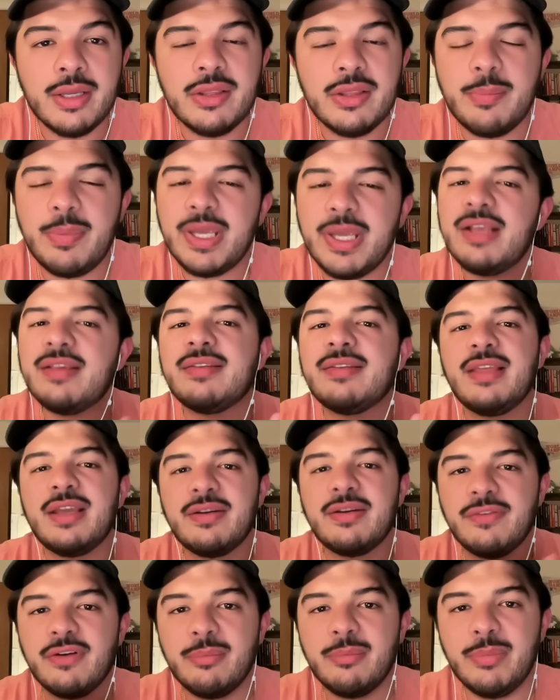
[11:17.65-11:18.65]
The biggest
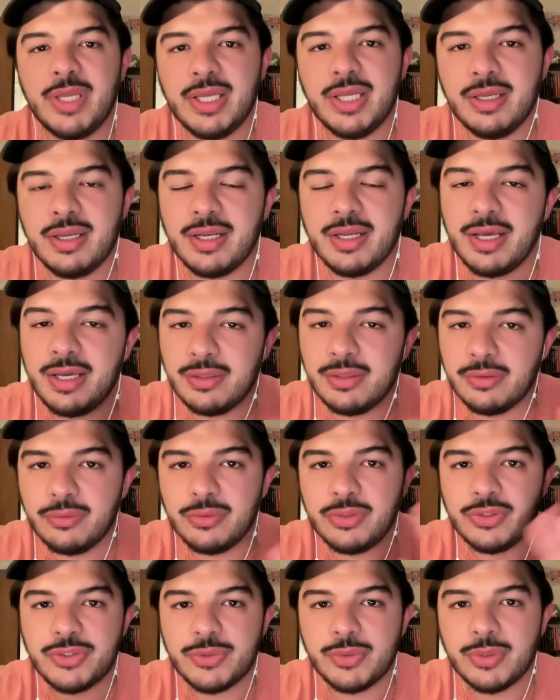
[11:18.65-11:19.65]
thing for me, and I
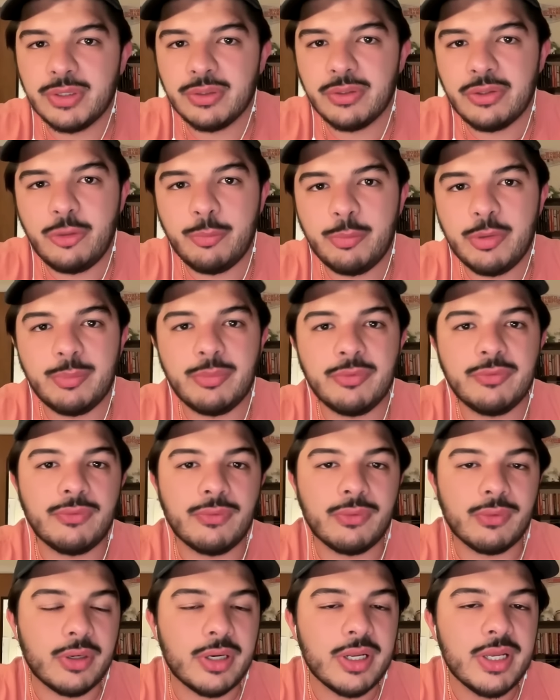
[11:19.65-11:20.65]
alluded to it a little bit
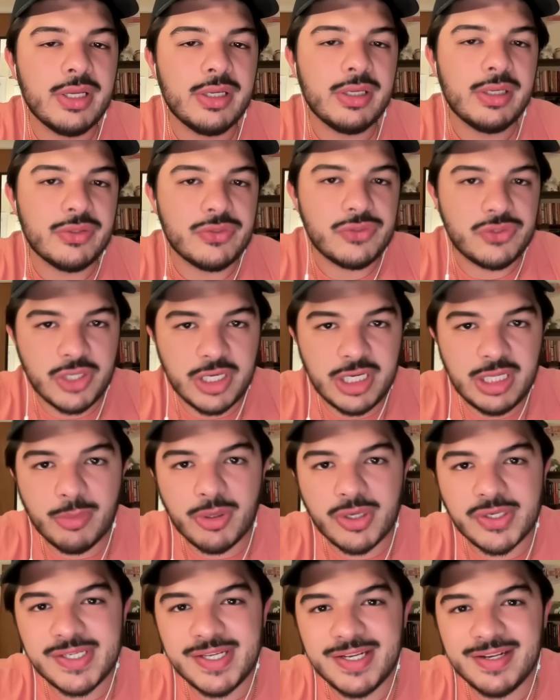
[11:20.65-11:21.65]
before, is JD
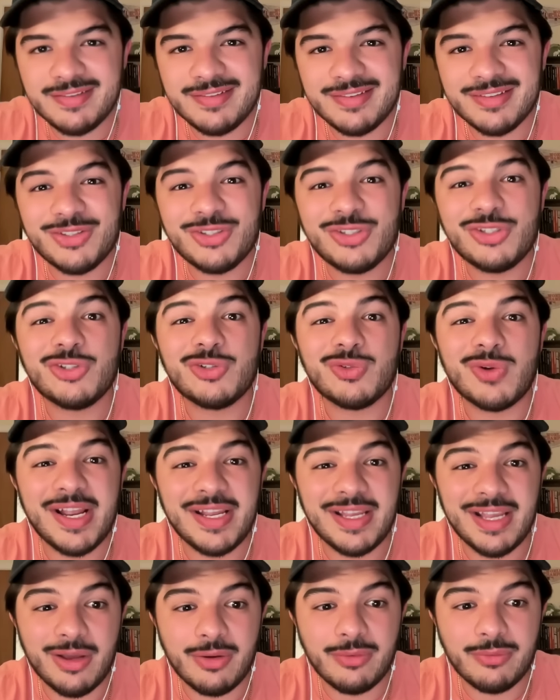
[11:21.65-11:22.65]
Martinez's
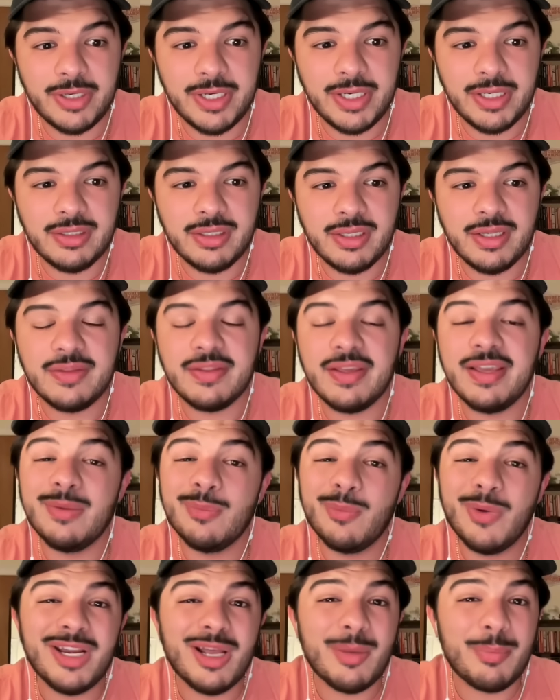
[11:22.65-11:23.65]
strikeout rate. It
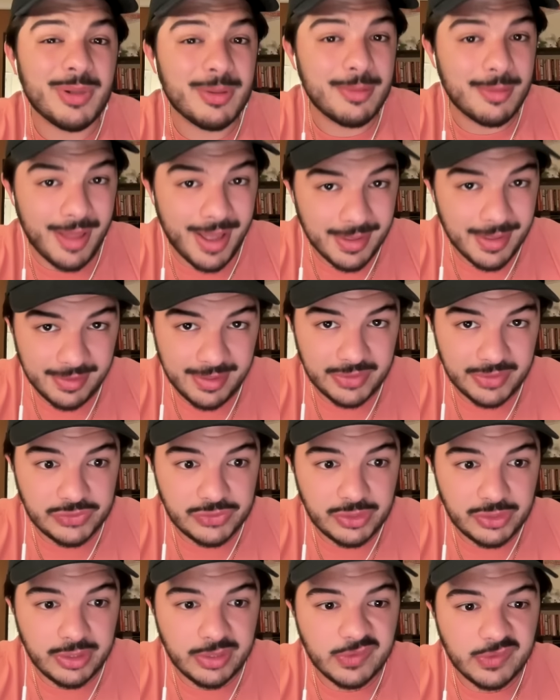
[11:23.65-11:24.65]
went up a lot
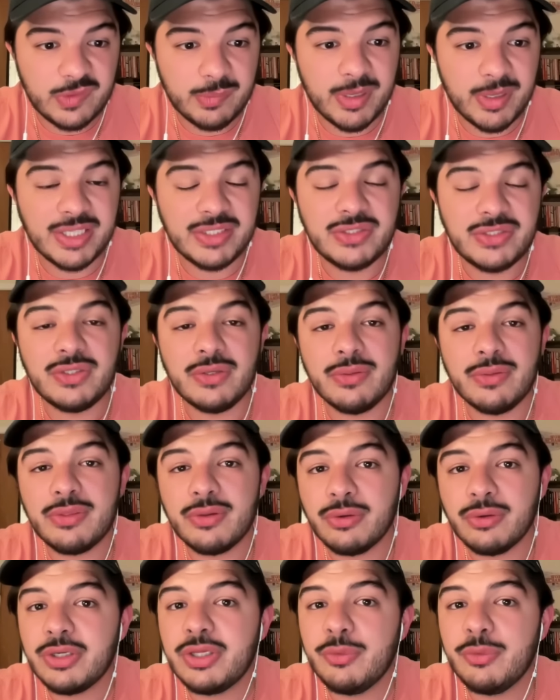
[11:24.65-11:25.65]
last year. It spiked to
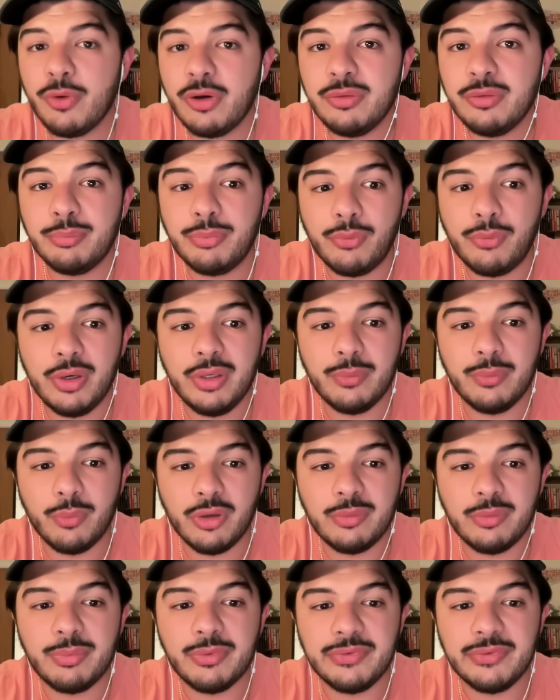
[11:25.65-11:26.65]
31.1%
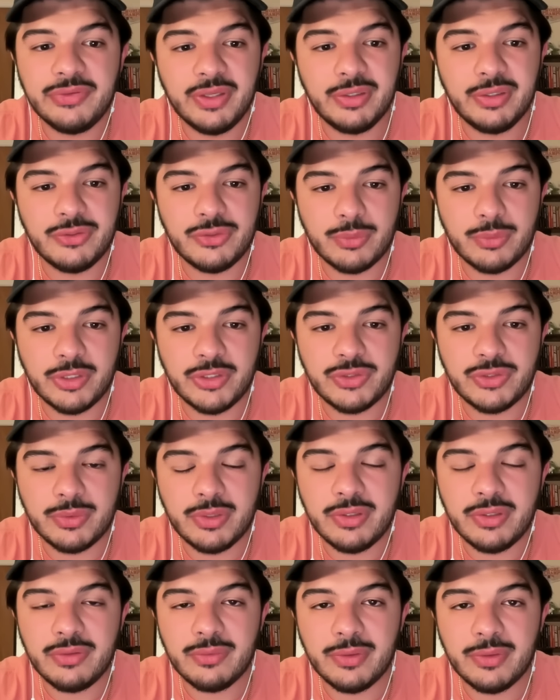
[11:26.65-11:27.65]
in
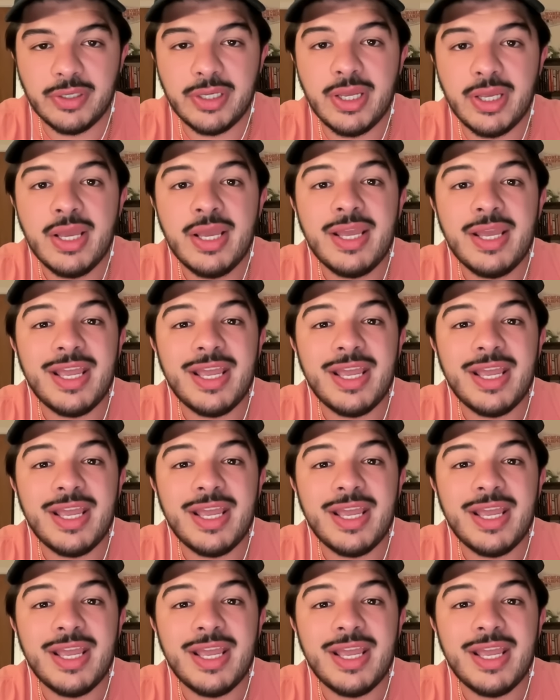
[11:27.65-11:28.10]
2023.